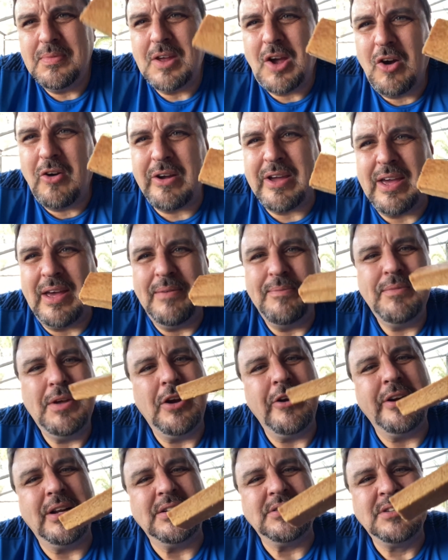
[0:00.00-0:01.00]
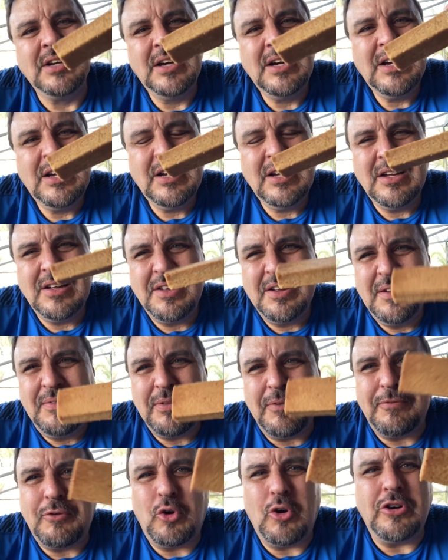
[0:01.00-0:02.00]
Okay, here it is.
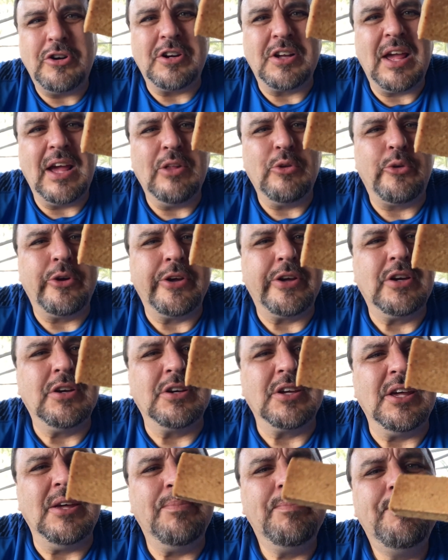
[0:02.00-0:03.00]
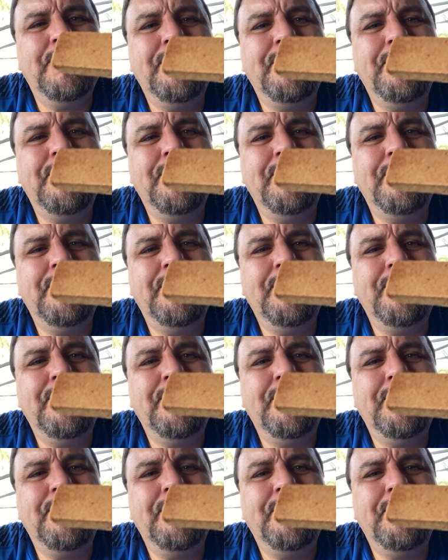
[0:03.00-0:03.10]
400 calorie cookie.